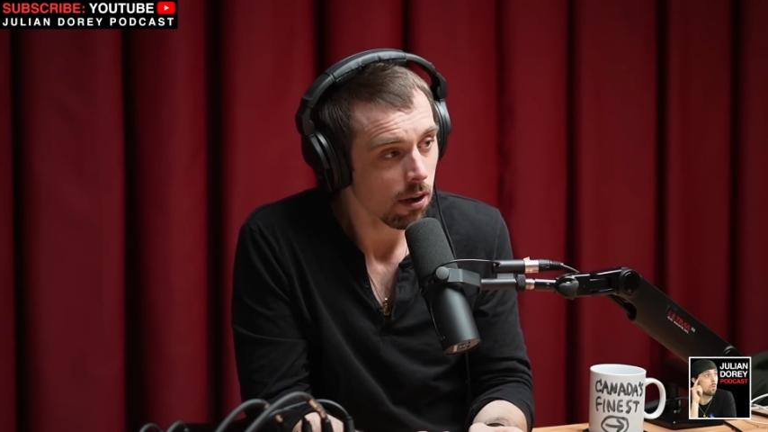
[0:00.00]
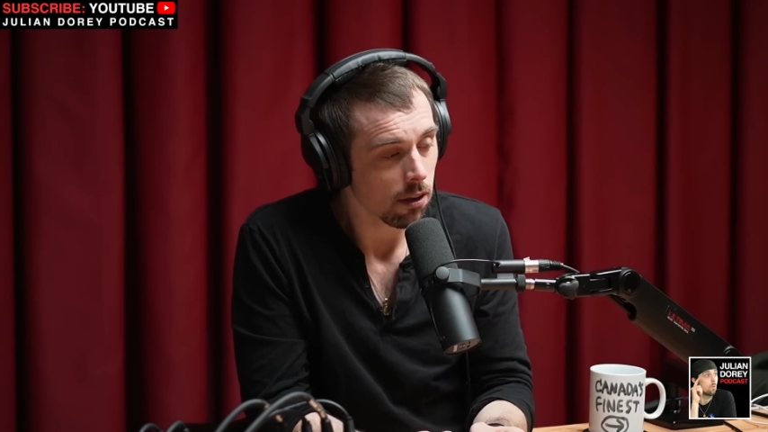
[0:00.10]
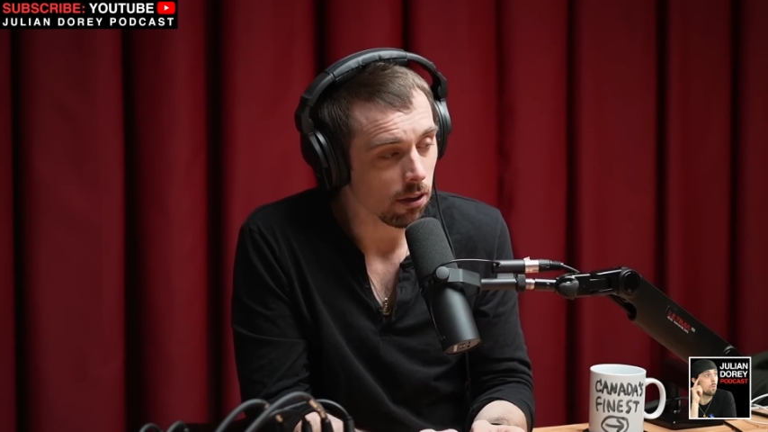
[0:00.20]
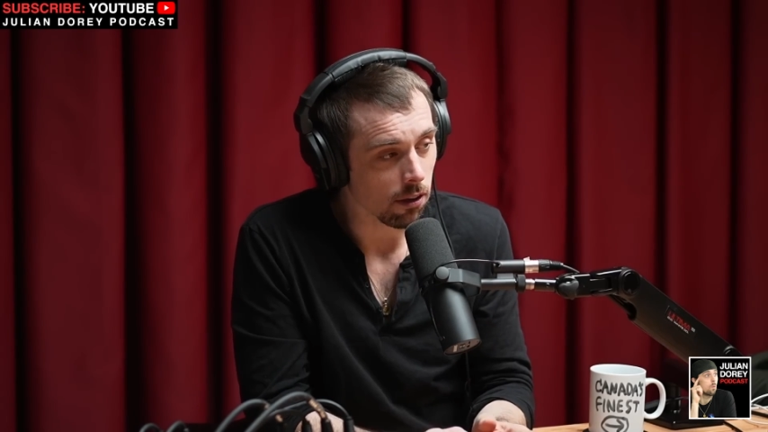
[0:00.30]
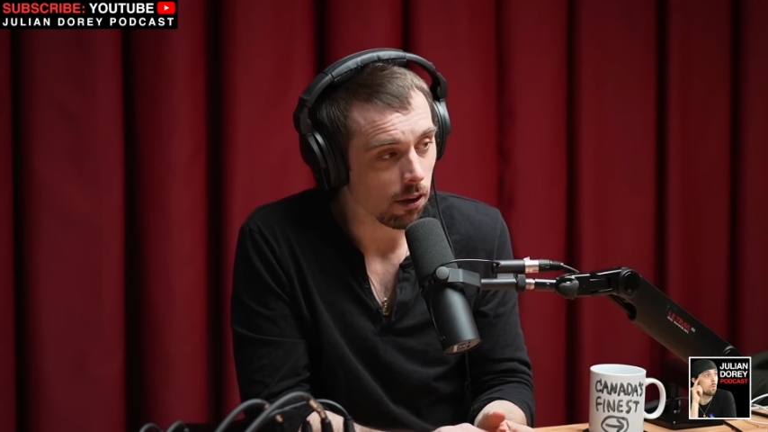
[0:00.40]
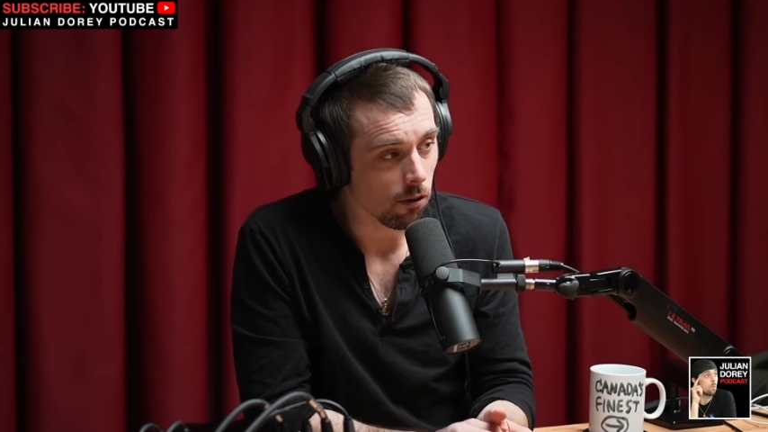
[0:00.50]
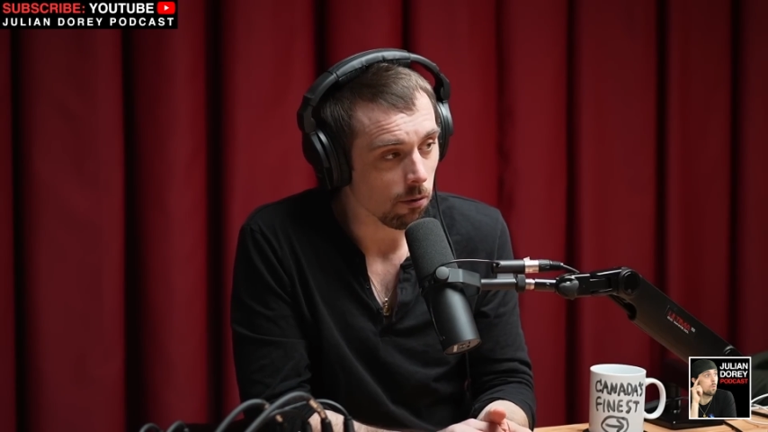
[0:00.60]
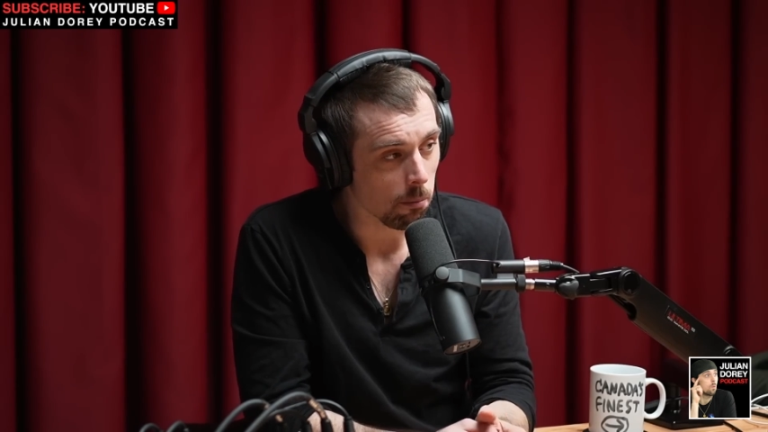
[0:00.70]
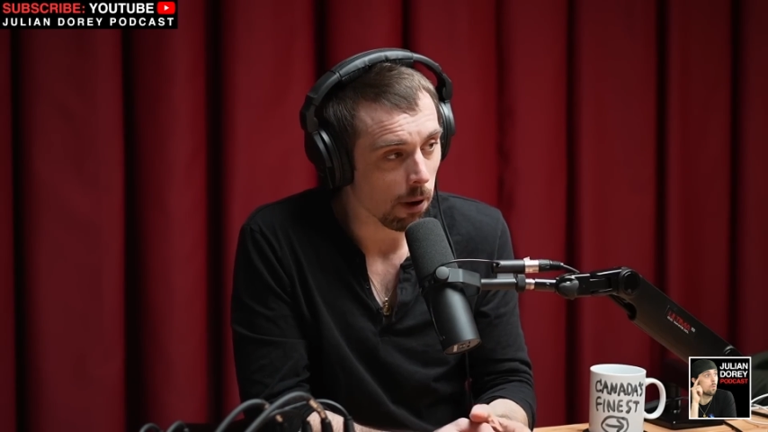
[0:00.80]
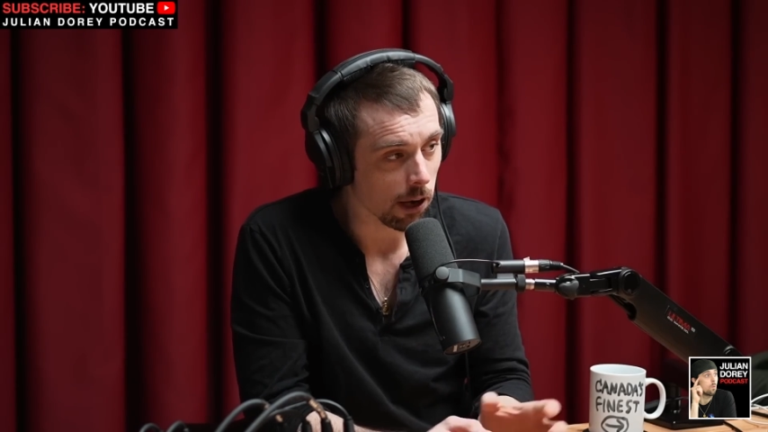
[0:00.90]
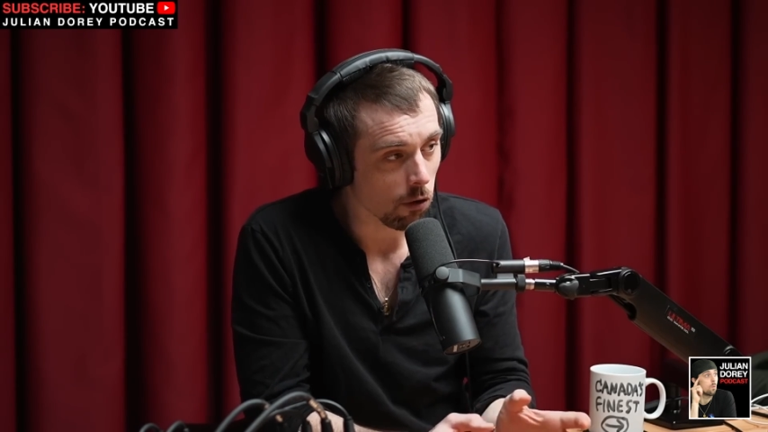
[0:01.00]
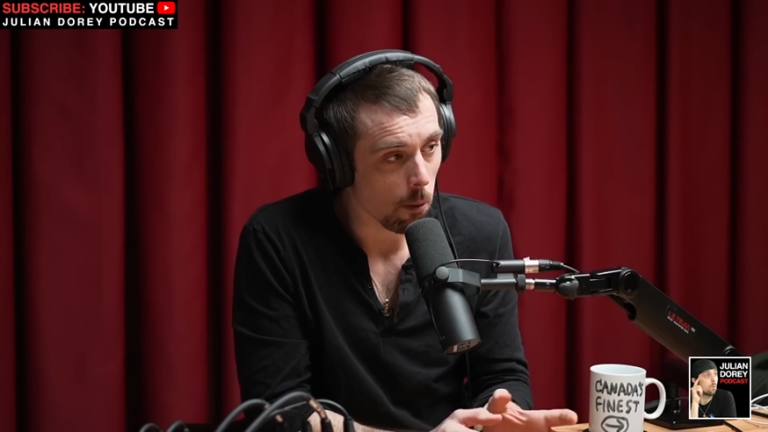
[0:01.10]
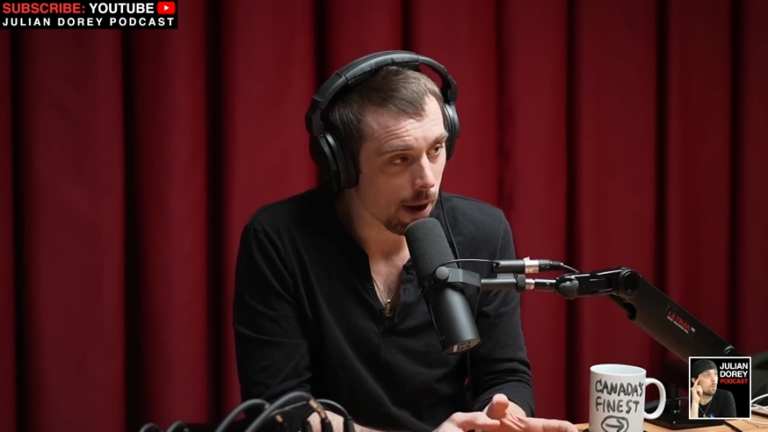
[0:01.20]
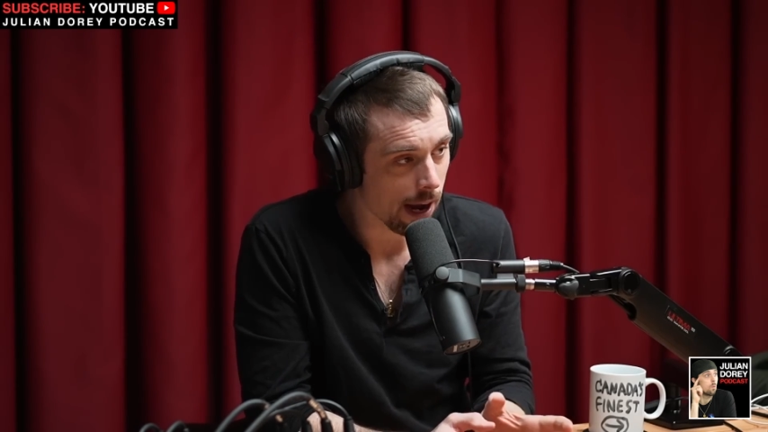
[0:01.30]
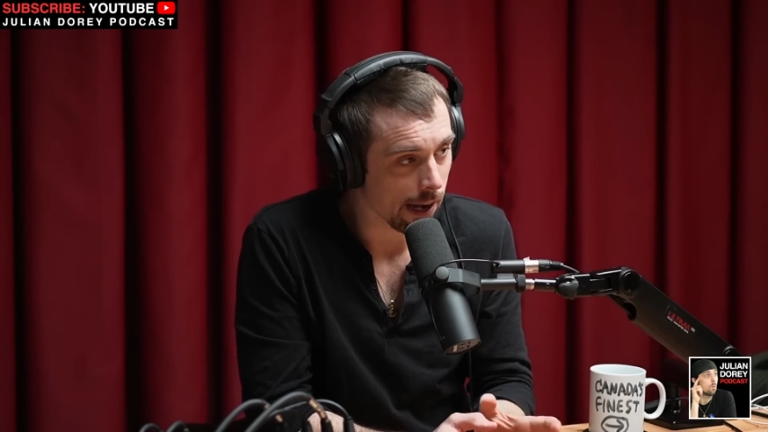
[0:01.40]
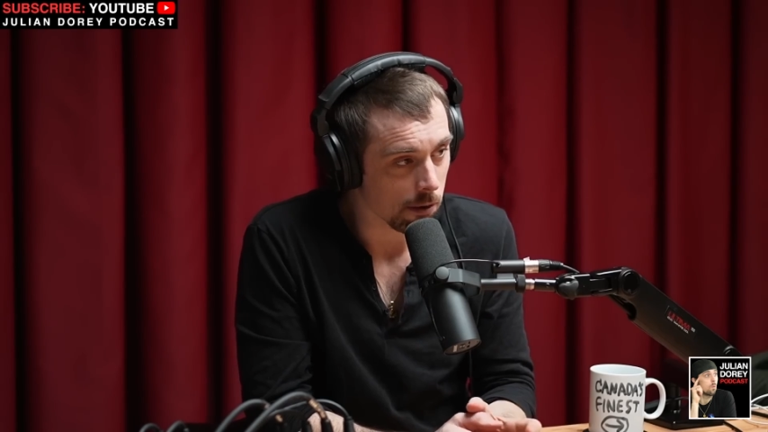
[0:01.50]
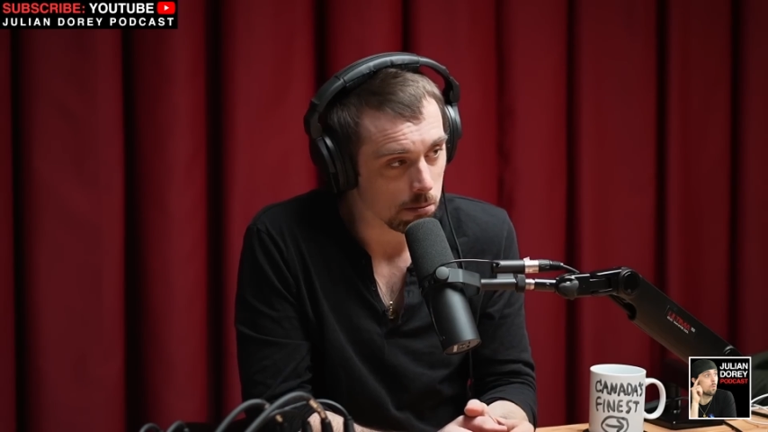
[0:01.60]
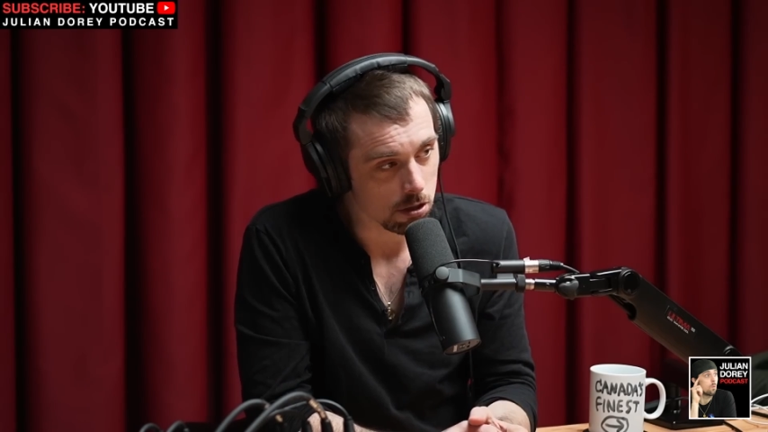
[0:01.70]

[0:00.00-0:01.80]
the little microbiome